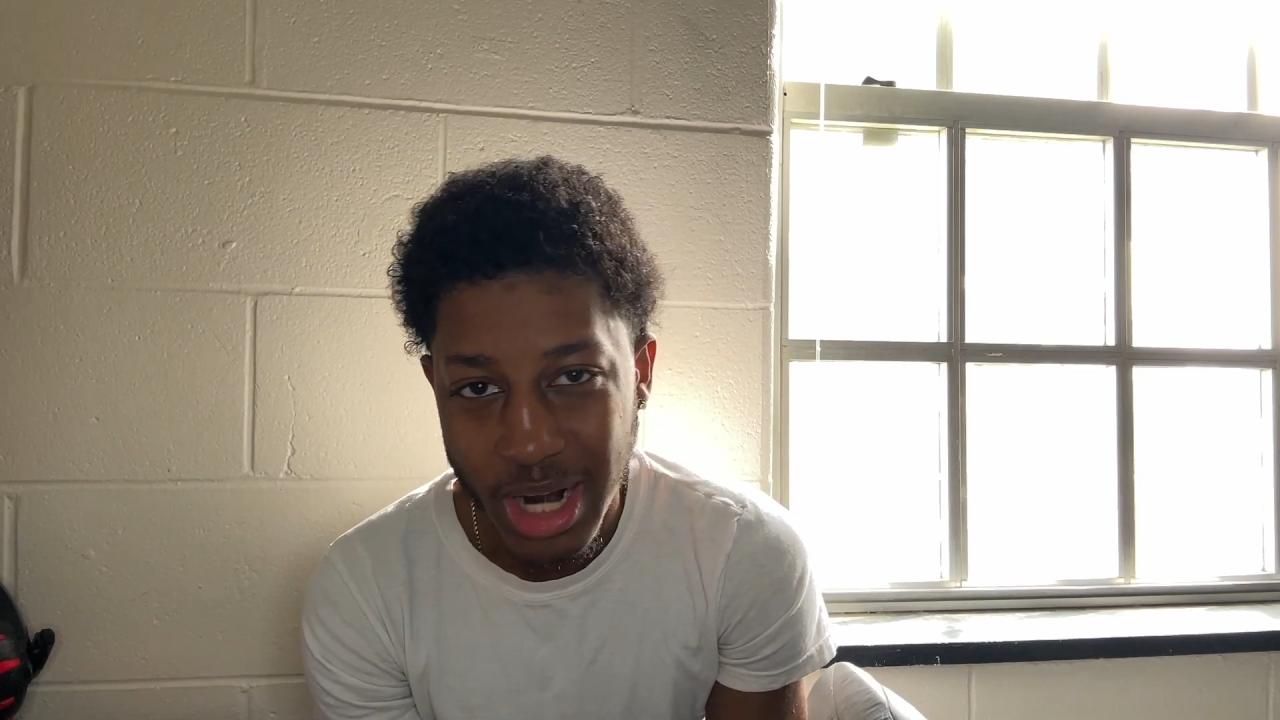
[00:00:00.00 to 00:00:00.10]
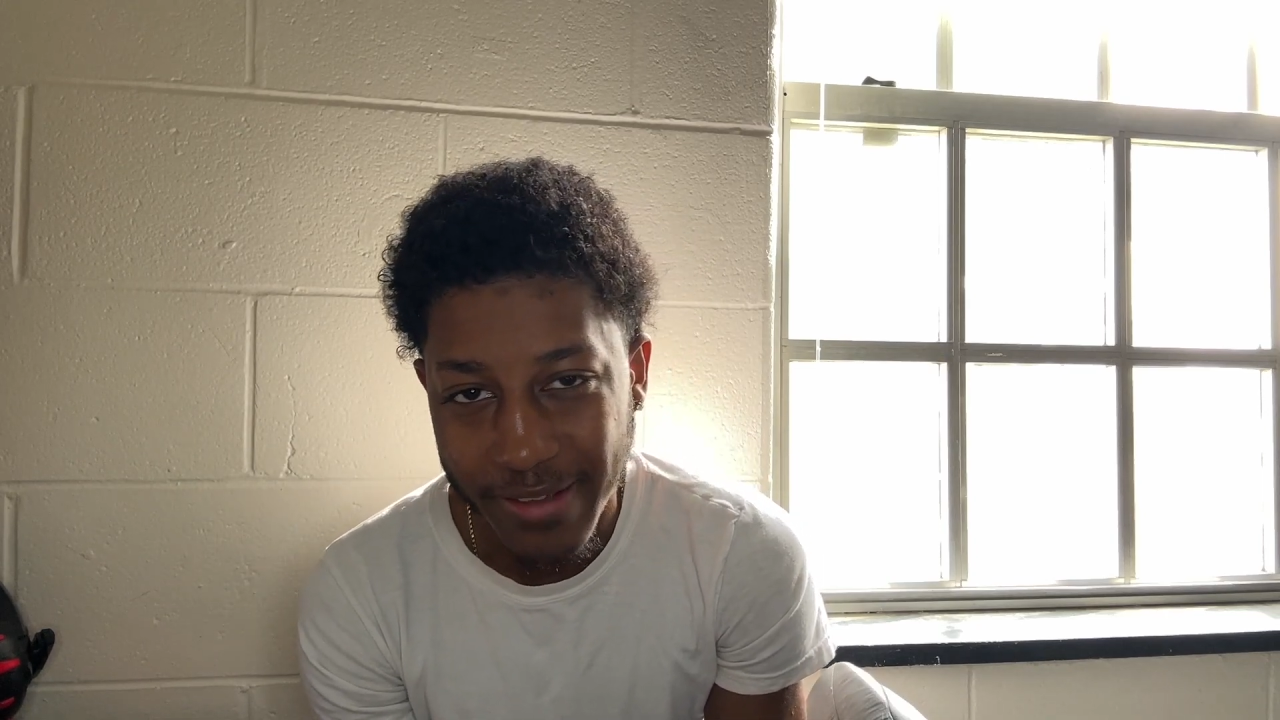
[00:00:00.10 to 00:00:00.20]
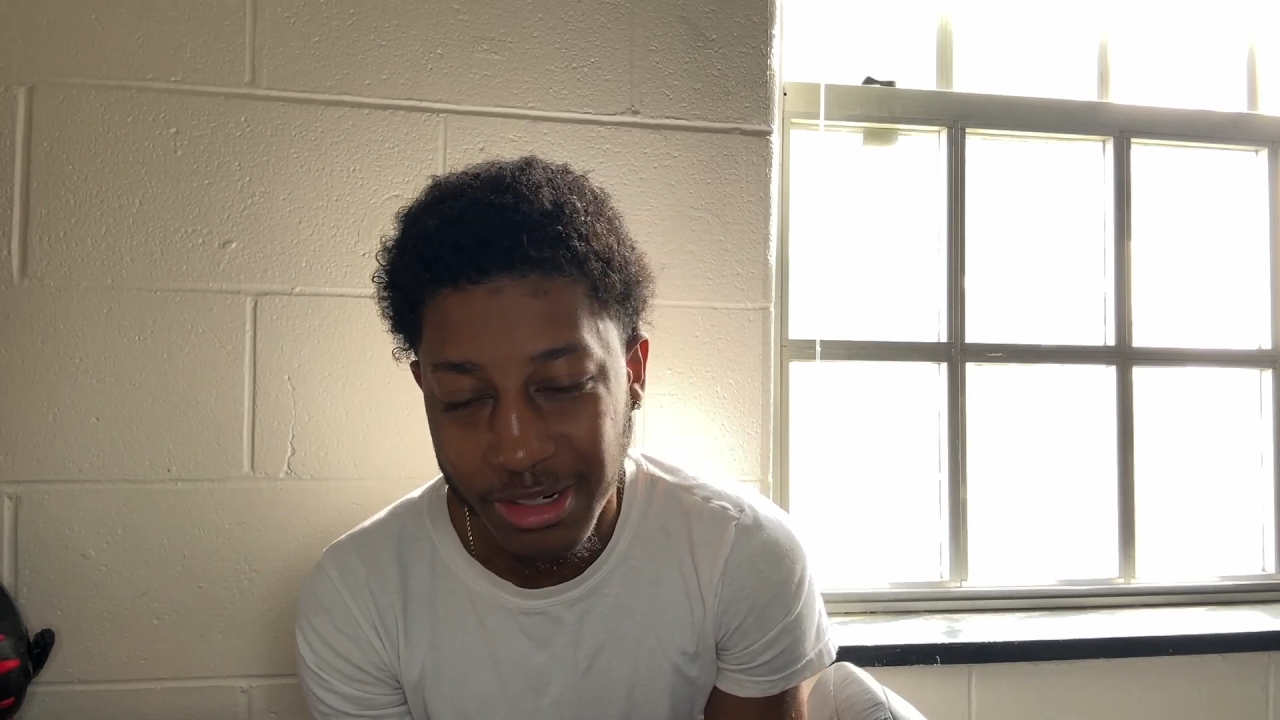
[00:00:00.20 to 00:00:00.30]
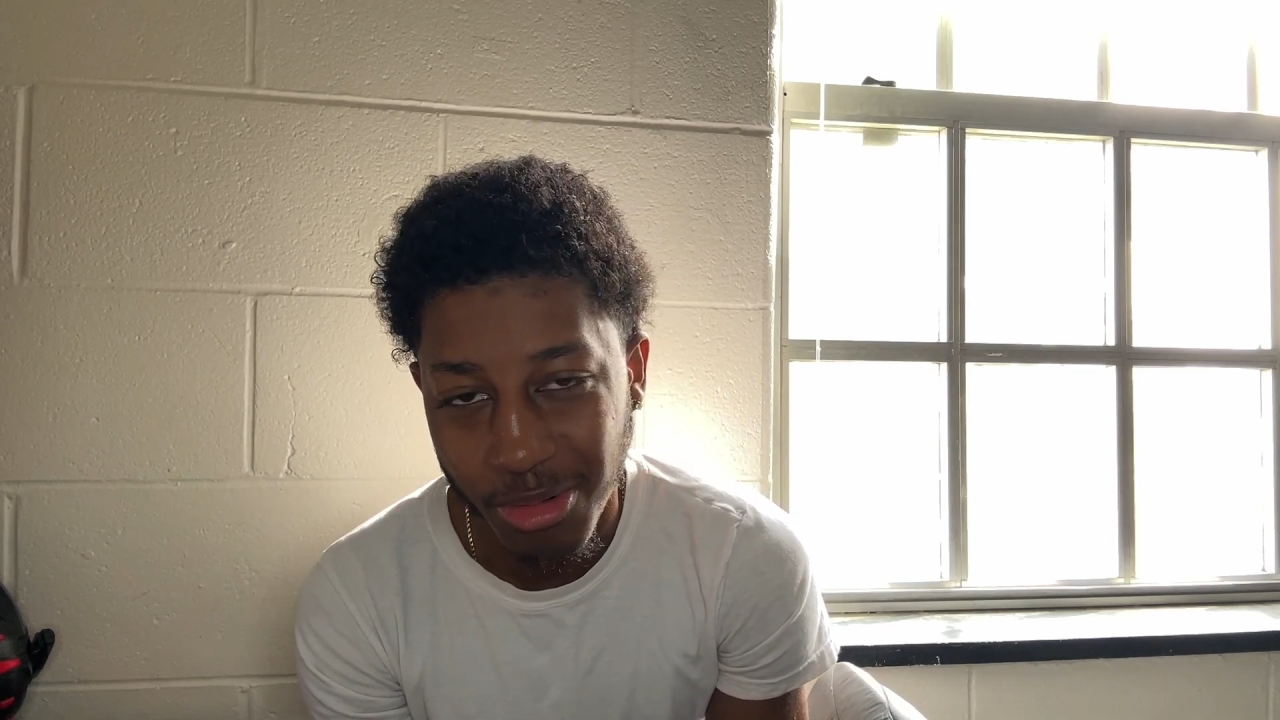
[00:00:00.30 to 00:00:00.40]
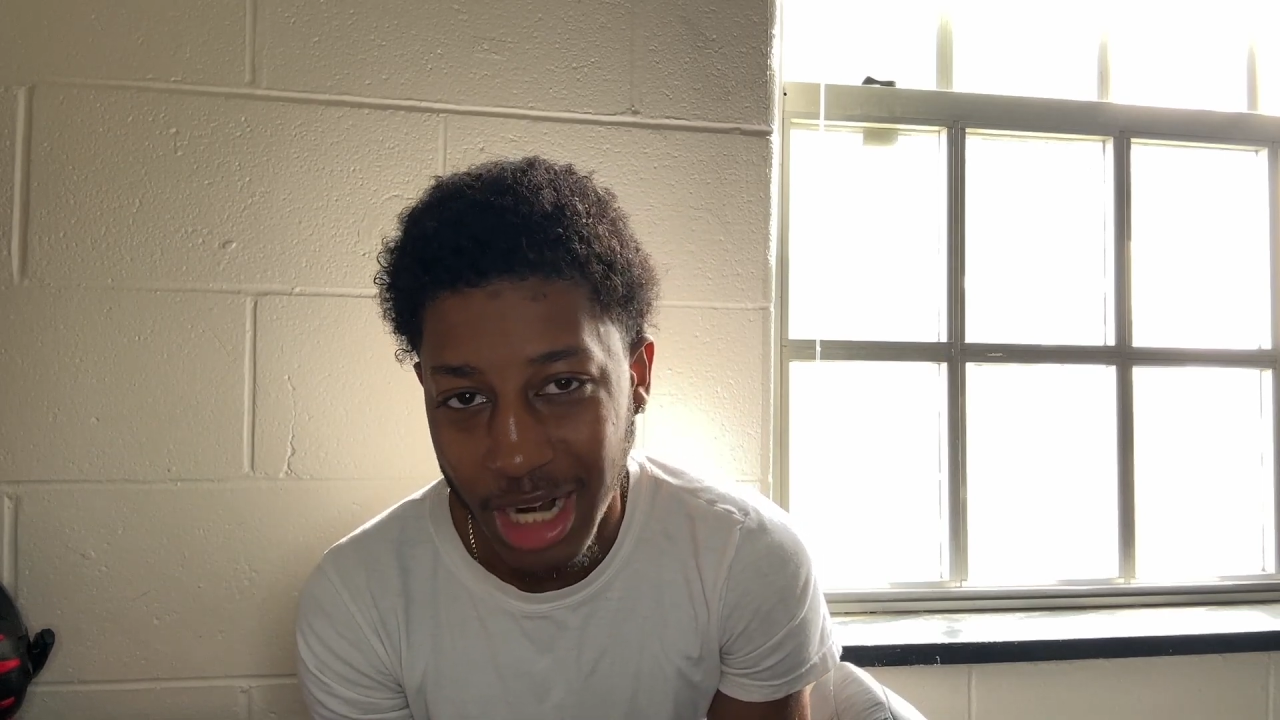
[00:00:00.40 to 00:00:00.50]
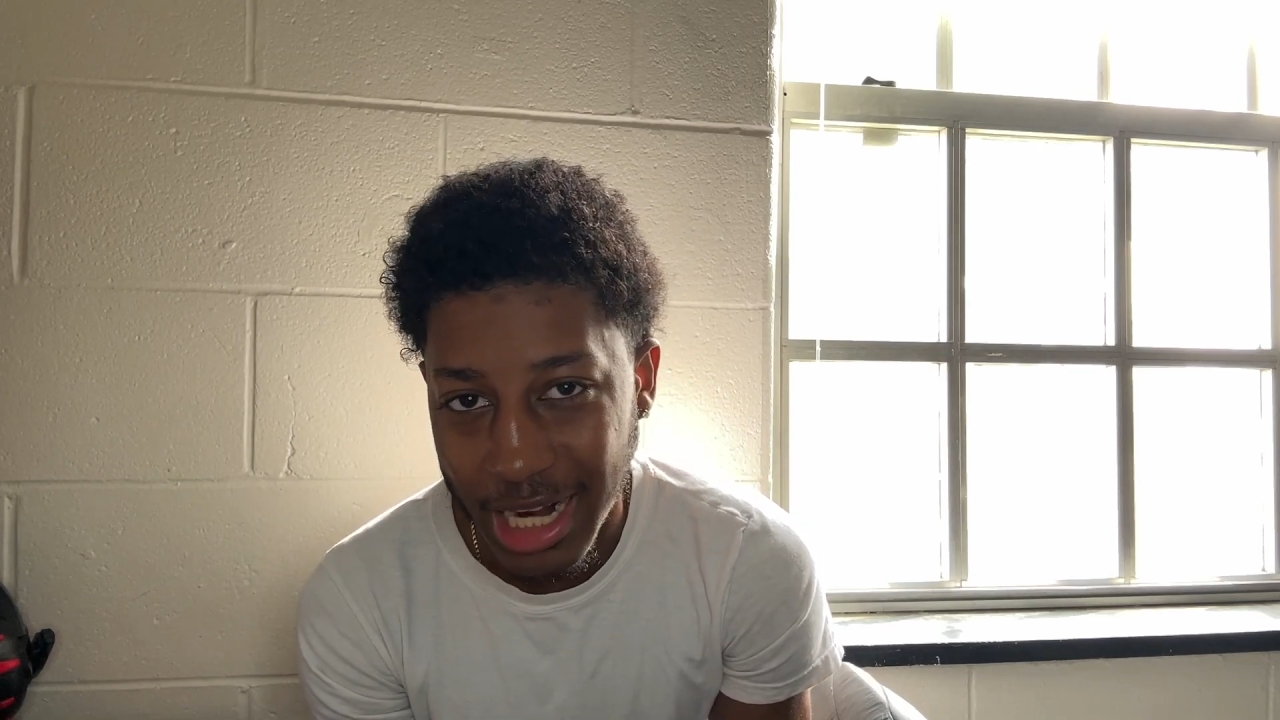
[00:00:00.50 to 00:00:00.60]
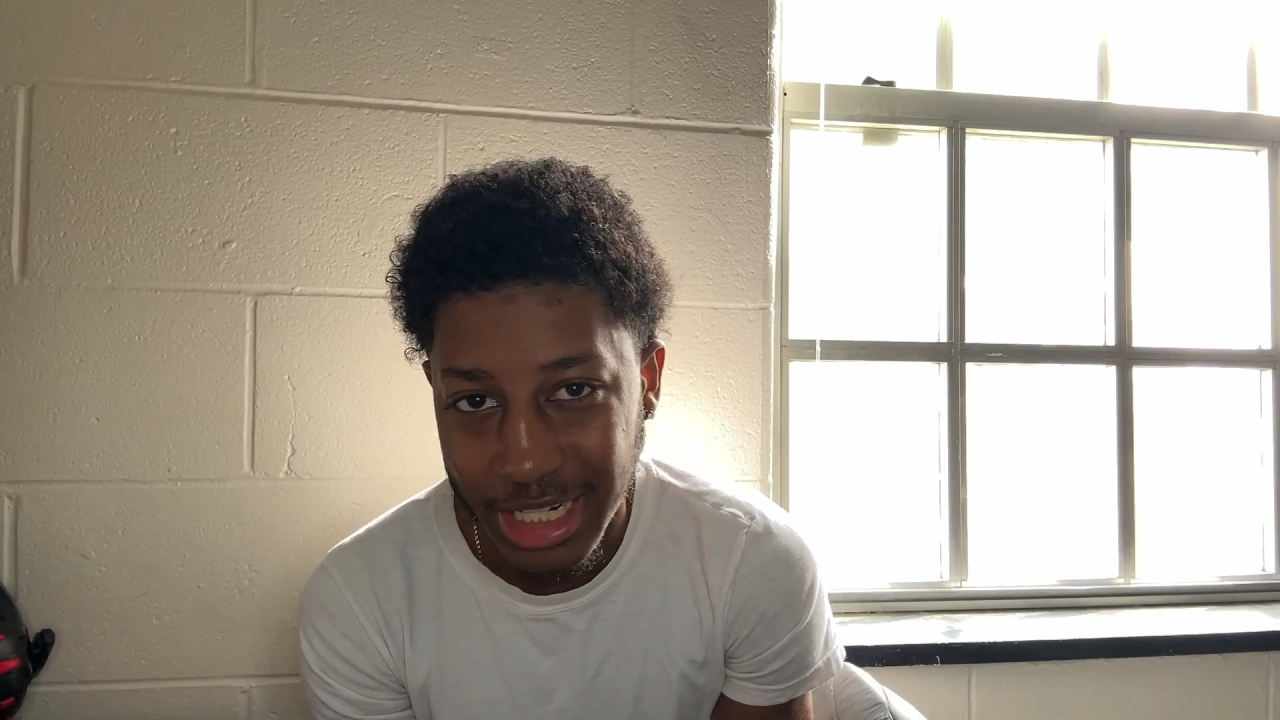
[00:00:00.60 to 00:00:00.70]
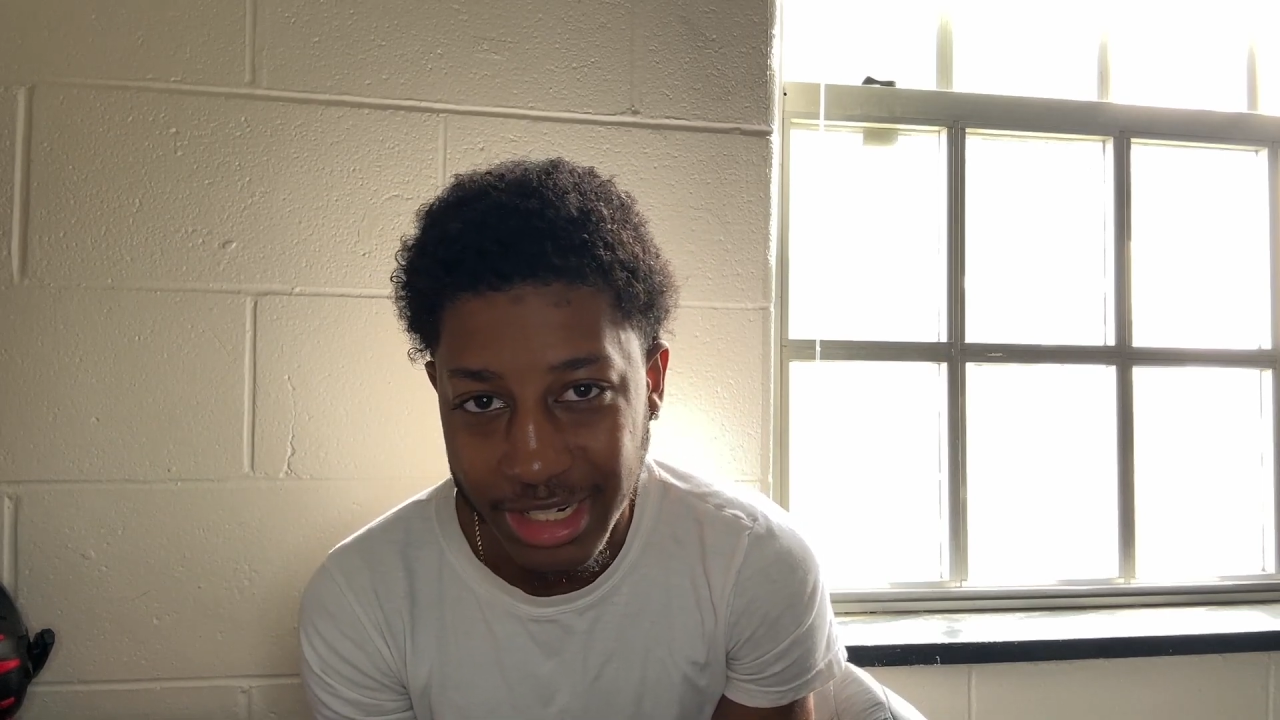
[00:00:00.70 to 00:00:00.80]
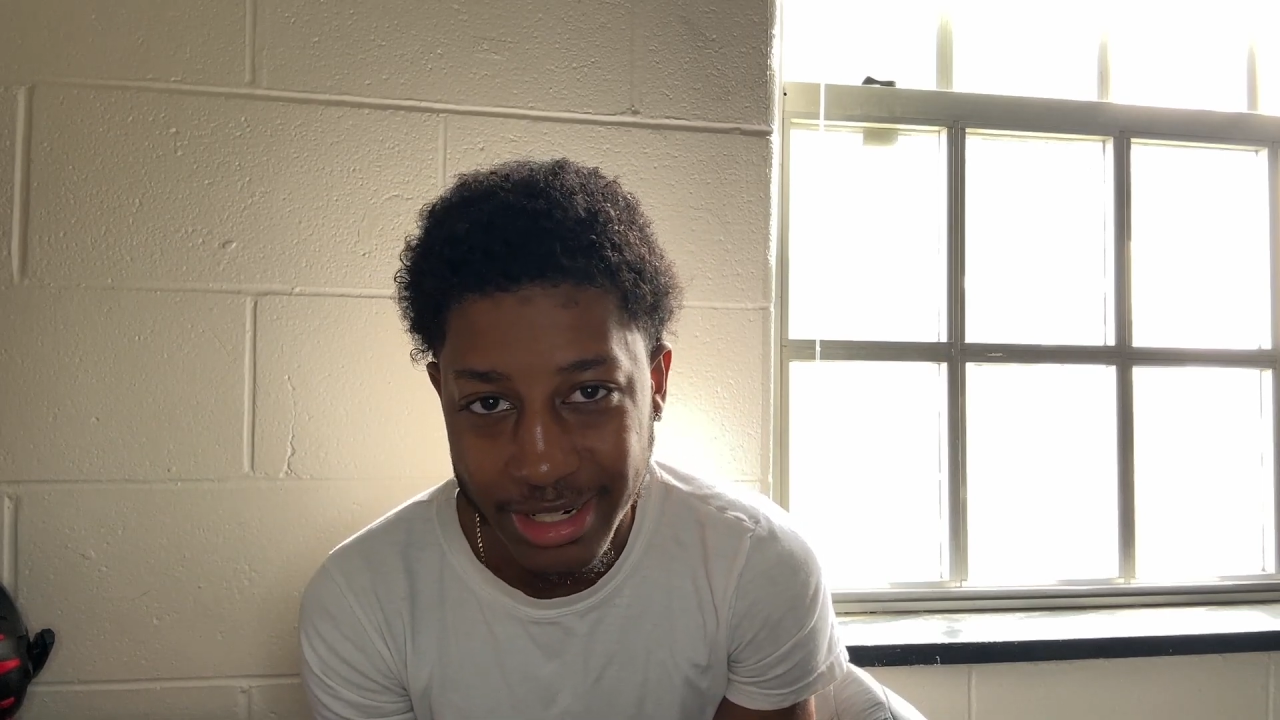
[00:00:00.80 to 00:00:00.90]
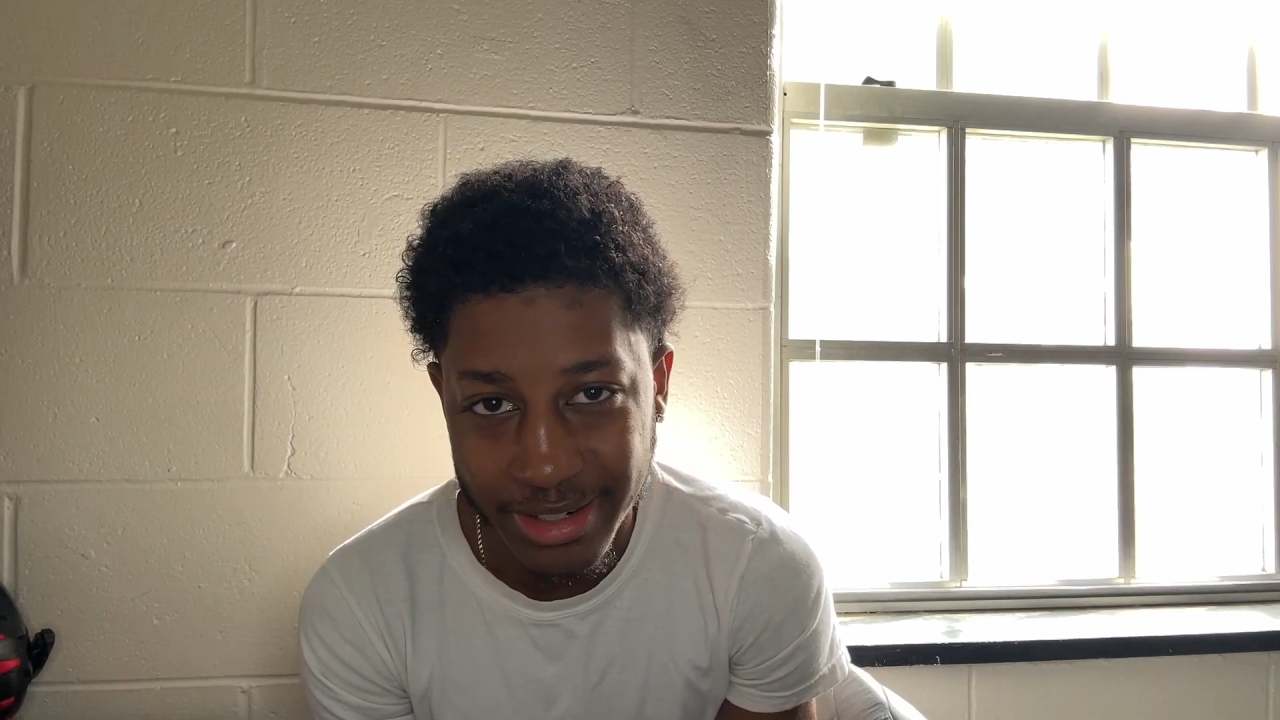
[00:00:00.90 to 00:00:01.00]
after what I
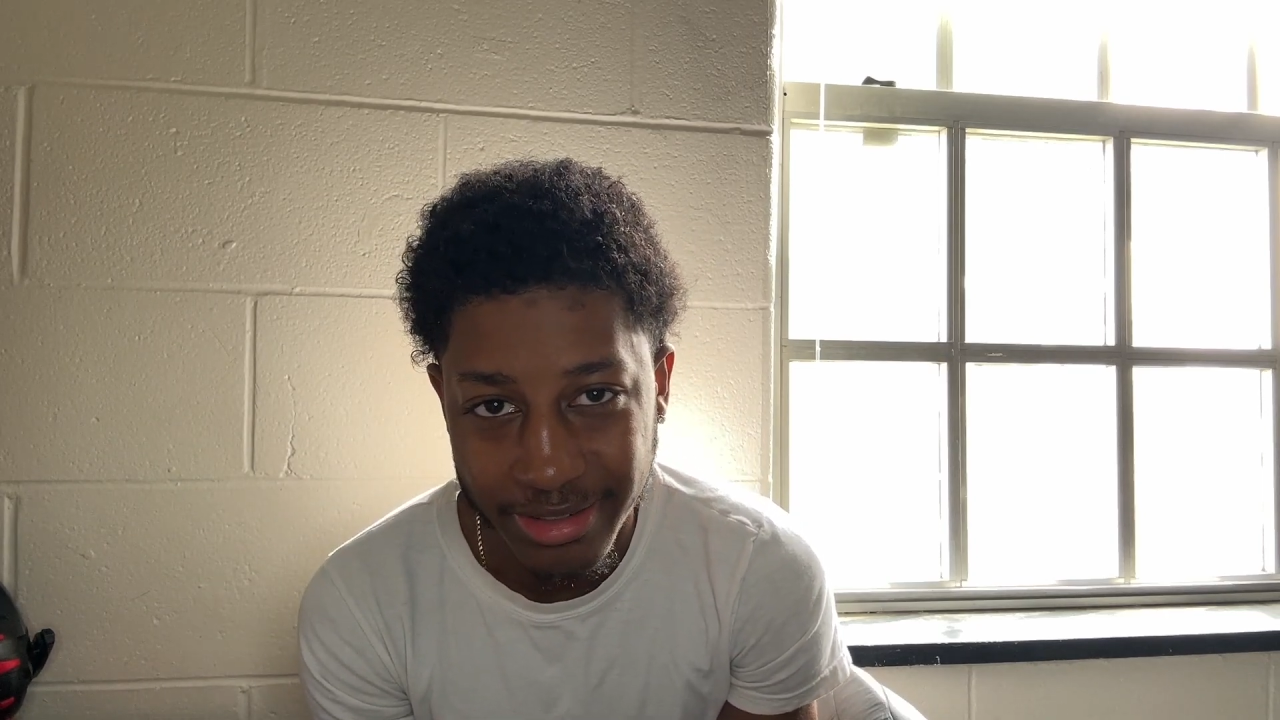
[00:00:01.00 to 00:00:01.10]
just